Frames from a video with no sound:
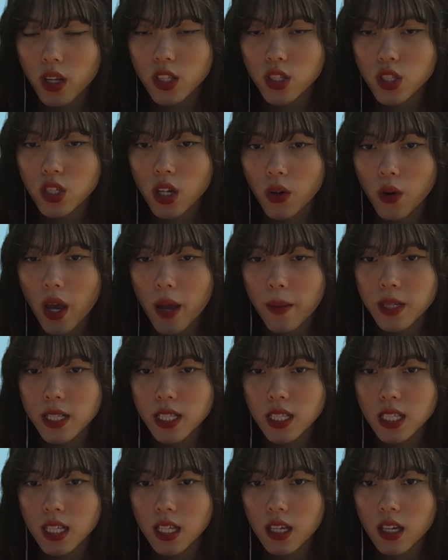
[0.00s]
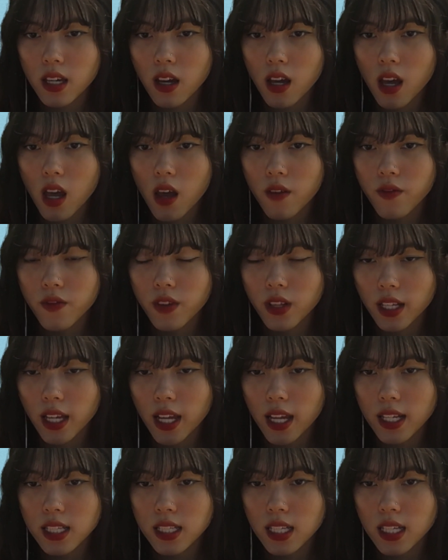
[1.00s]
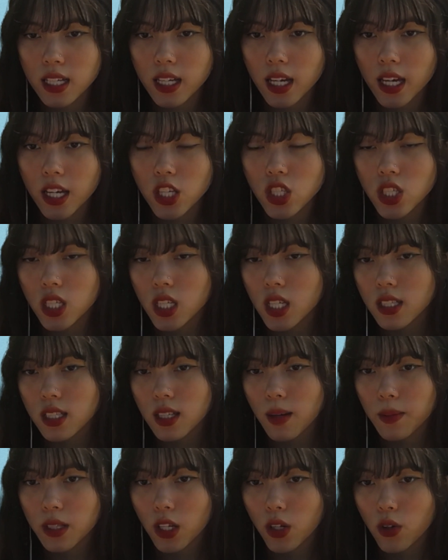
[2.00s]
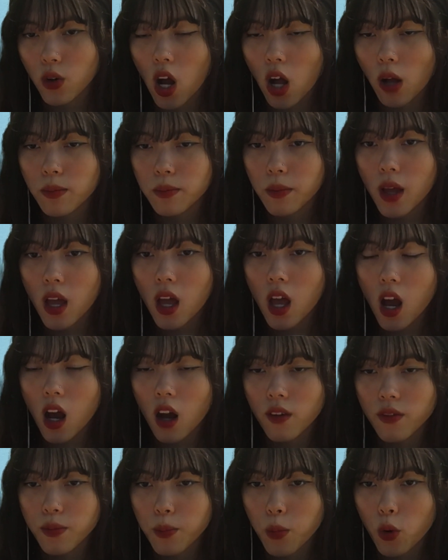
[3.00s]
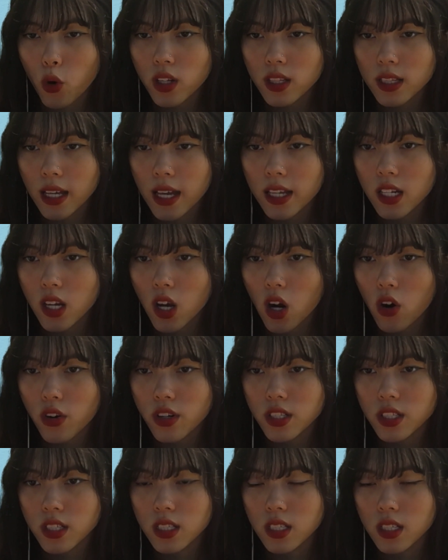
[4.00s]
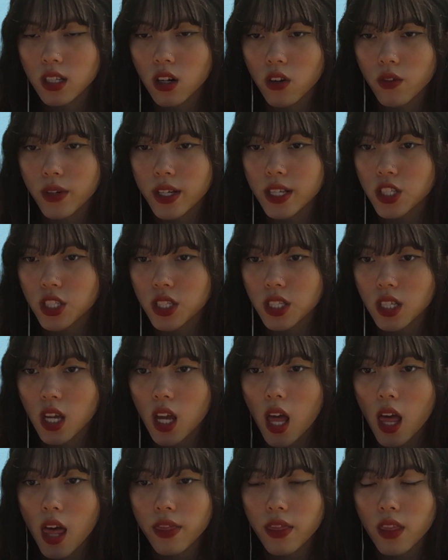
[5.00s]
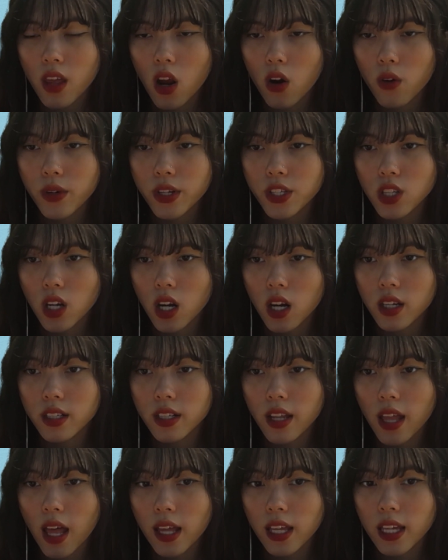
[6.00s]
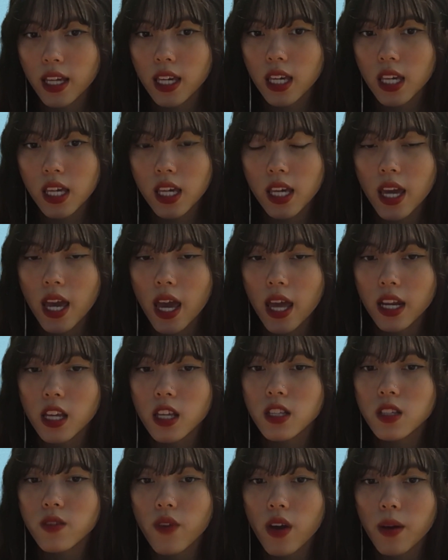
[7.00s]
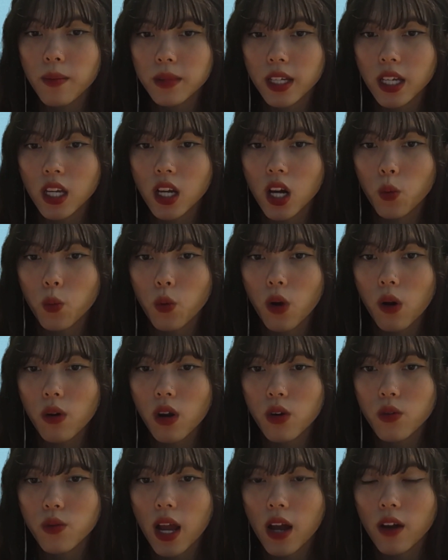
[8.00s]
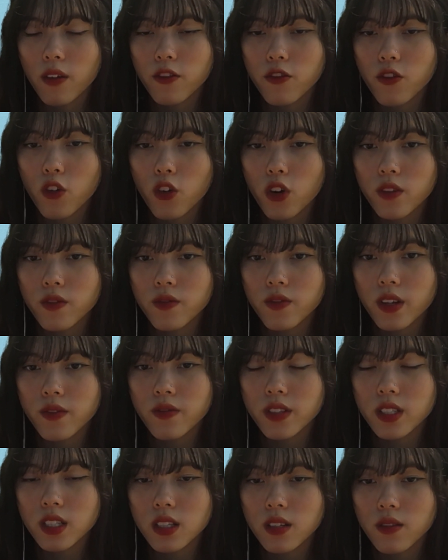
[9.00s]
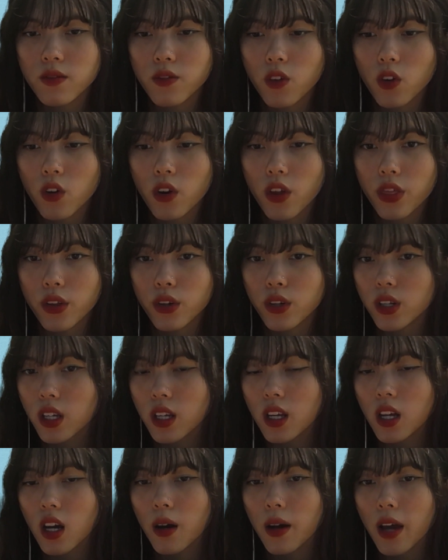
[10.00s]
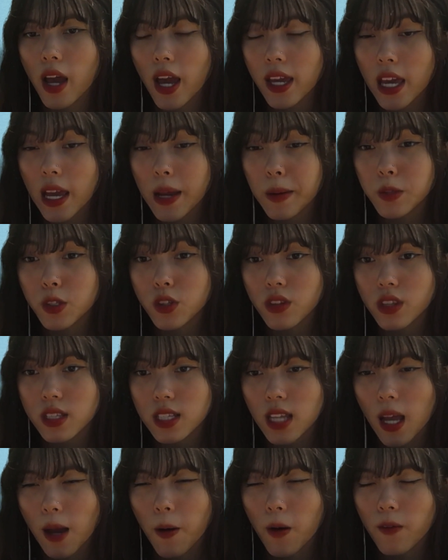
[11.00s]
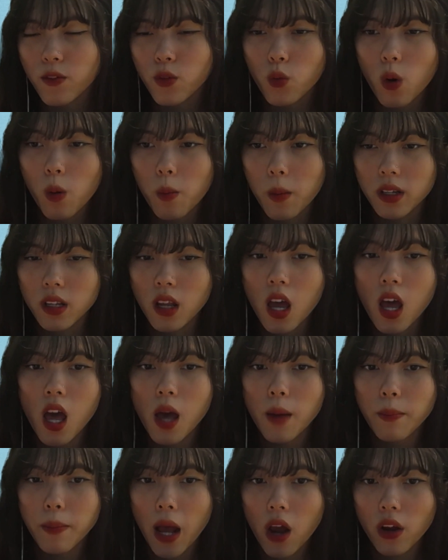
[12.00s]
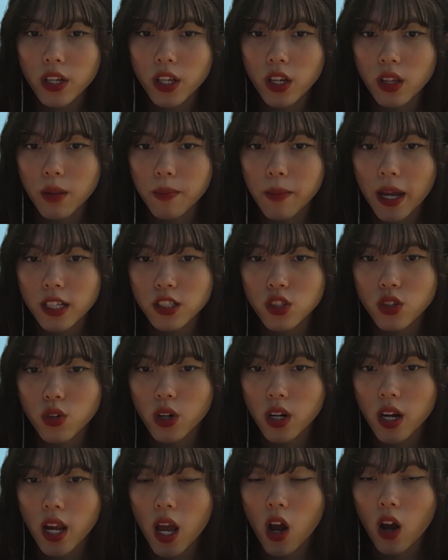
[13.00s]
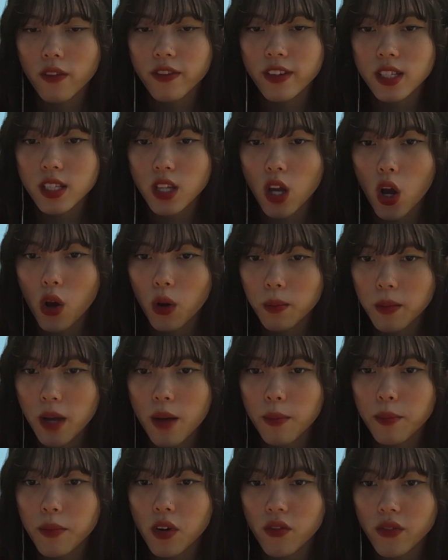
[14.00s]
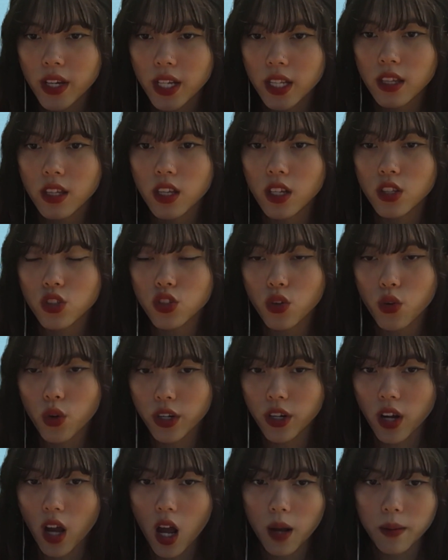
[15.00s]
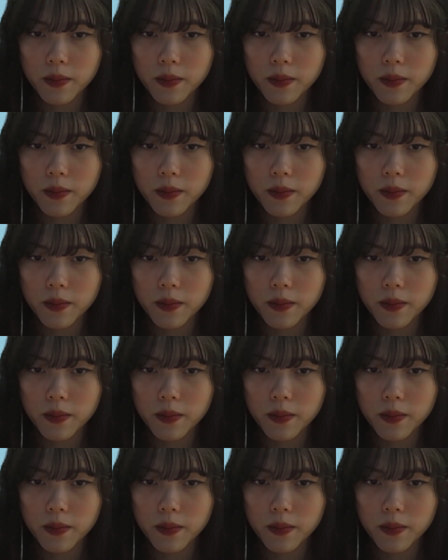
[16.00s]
told NBC affiliate KGW of Portland, Oregon, that he and his family awoke around 4:30 a.m. to the sound of a woman pounding on the back door of his home and moving the doorknob.